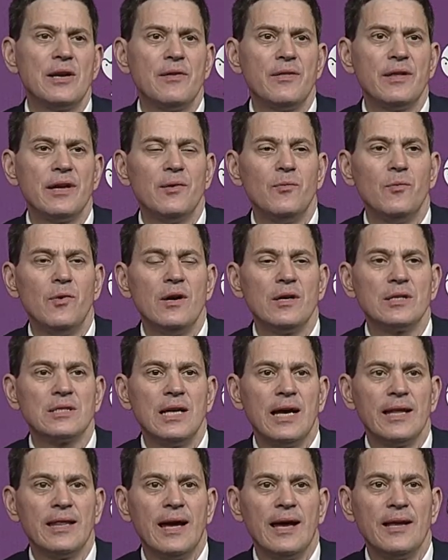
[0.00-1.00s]
I don't think it
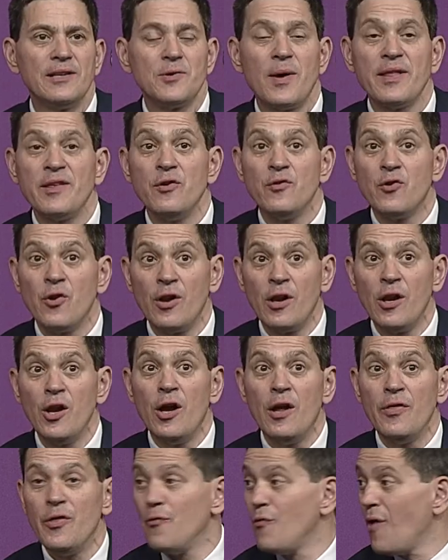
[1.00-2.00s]
works like that. So I think you've got to
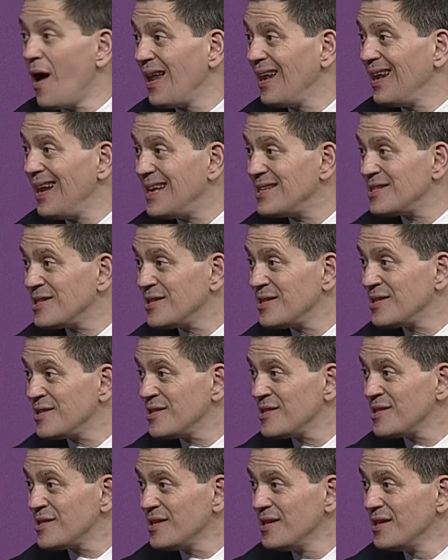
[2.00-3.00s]
learn the right
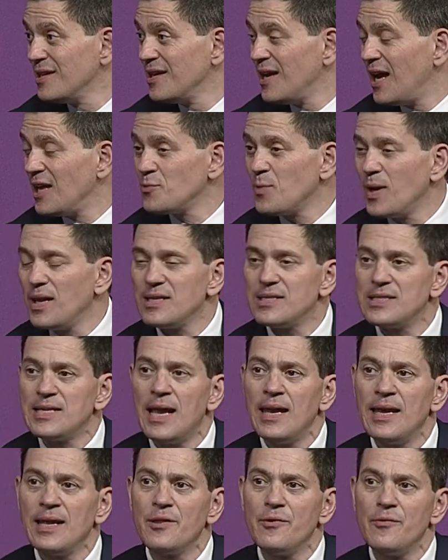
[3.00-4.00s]
lessons as well as
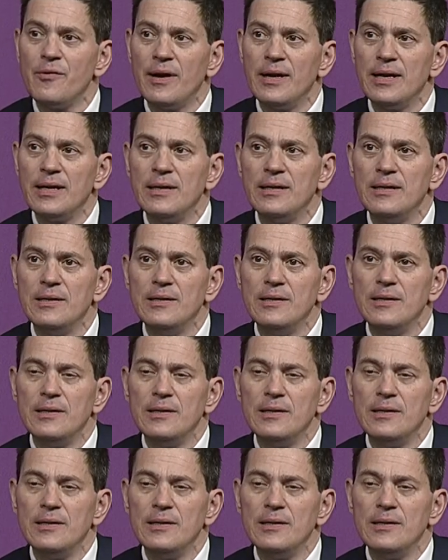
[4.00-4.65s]
telling the right